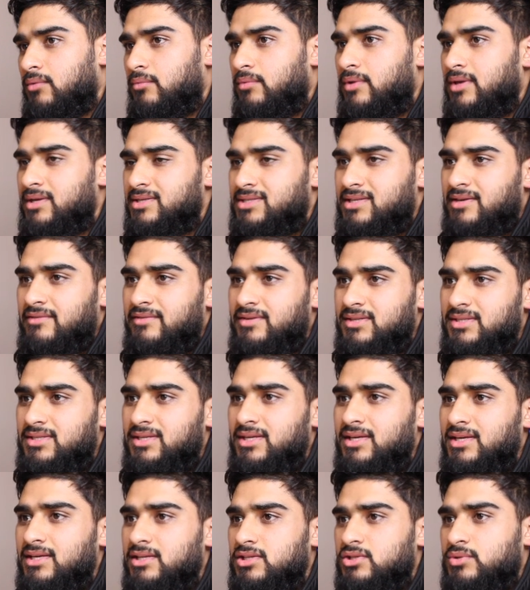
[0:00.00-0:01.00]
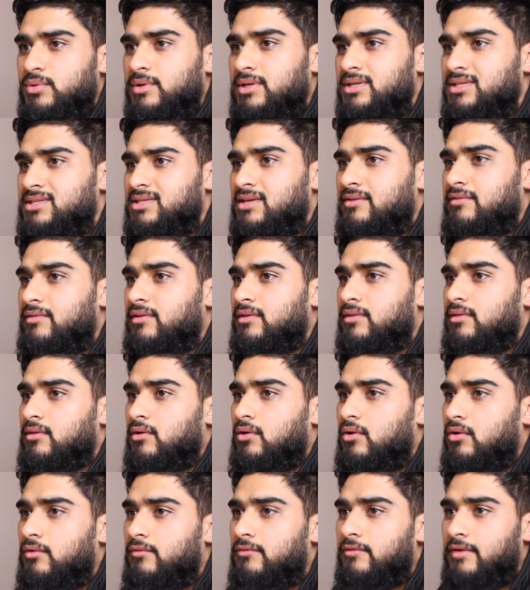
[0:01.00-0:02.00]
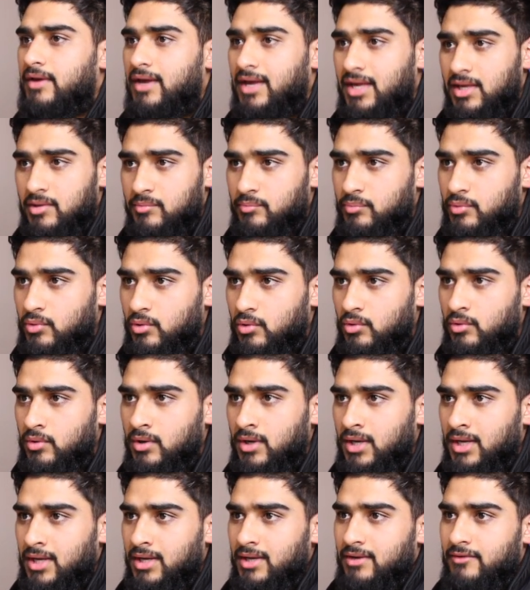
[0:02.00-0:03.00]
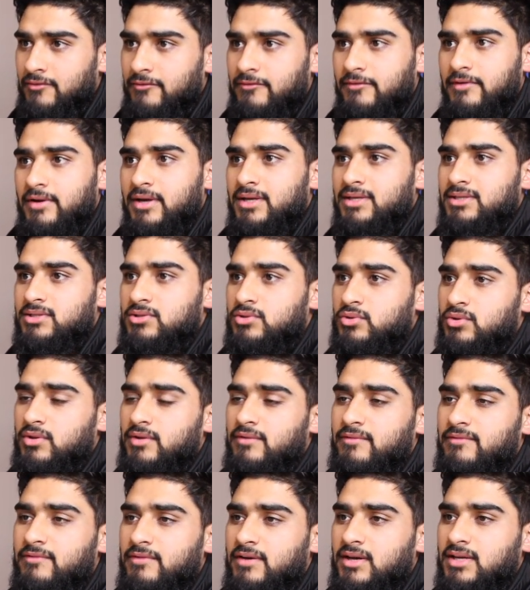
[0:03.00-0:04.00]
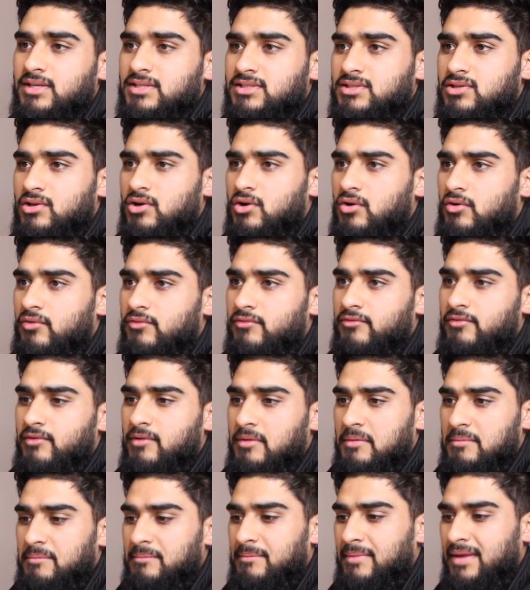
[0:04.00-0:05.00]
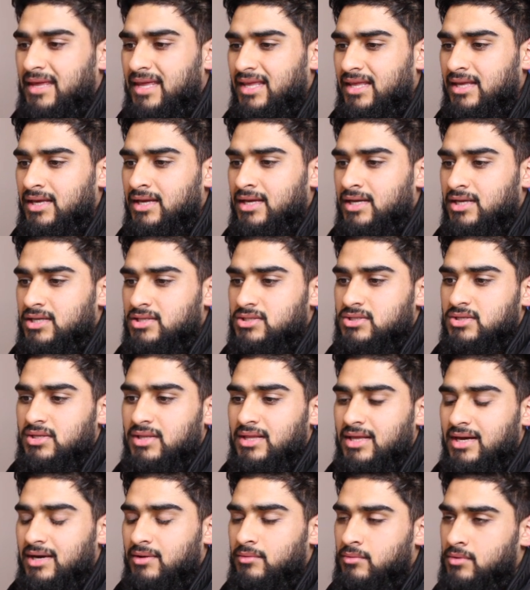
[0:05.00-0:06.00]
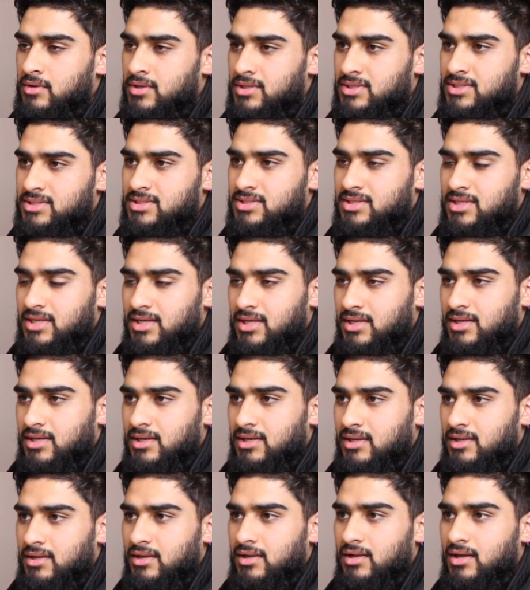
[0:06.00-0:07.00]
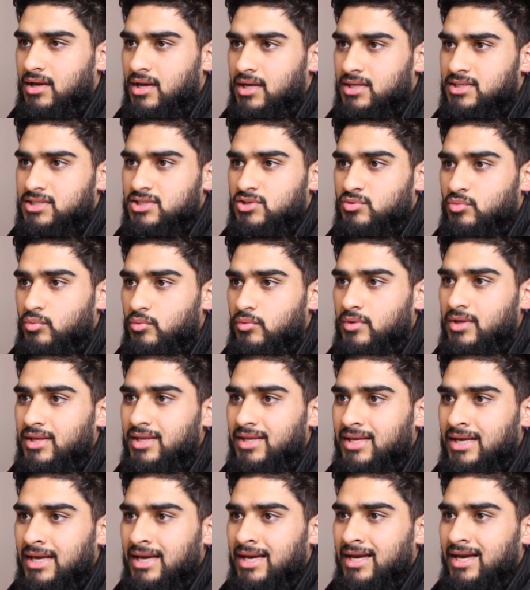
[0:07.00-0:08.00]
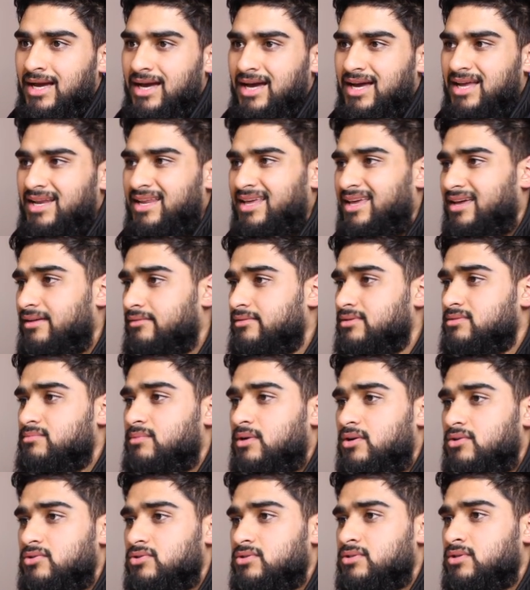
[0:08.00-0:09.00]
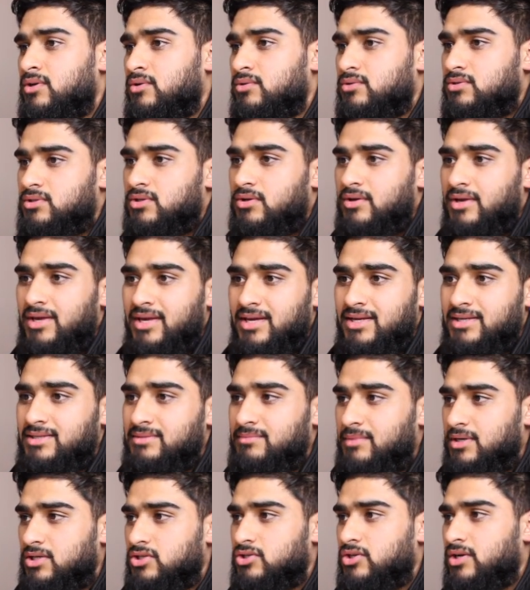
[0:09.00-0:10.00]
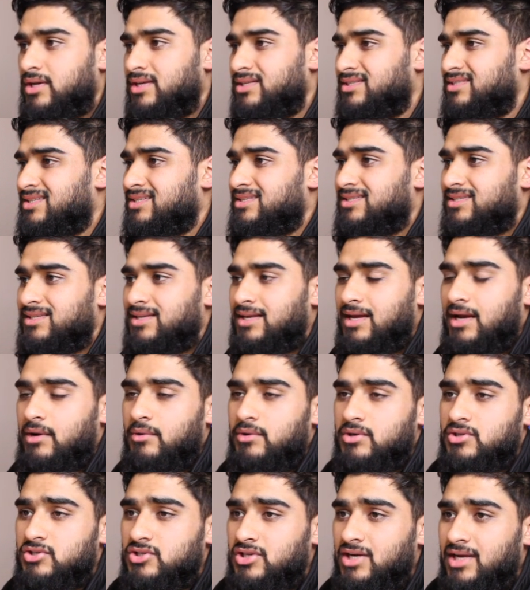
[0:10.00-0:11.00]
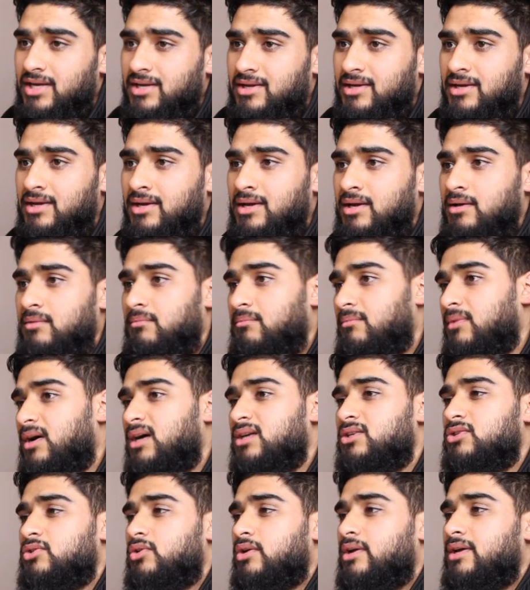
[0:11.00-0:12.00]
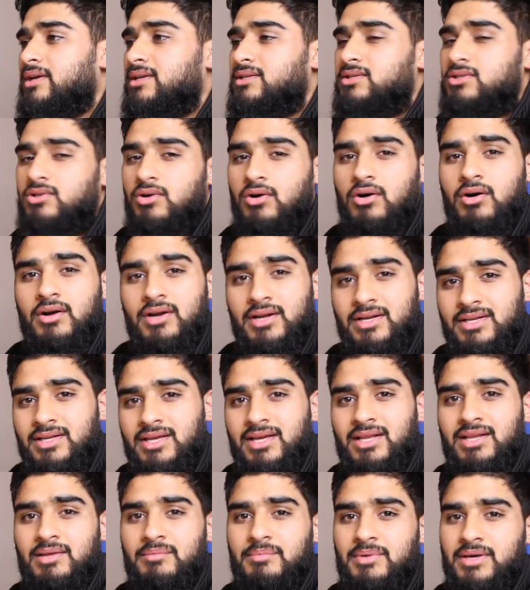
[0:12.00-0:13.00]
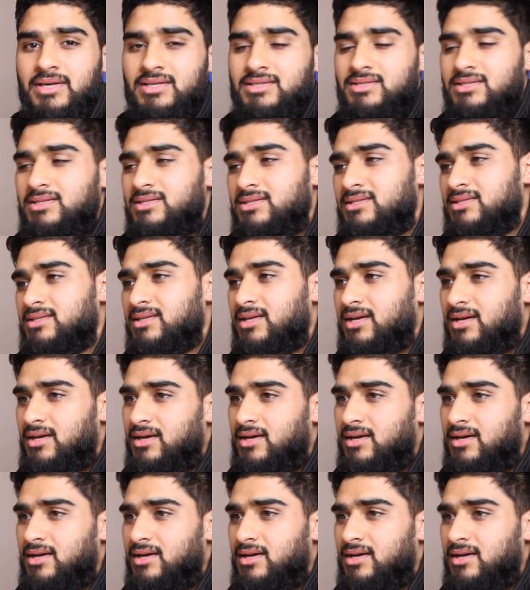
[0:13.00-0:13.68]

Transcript: week 17, 27th of April, 1st to the 1st of May. So that was last week. And here is my results. So here is my trades. This is how I track my trades on a daily basis.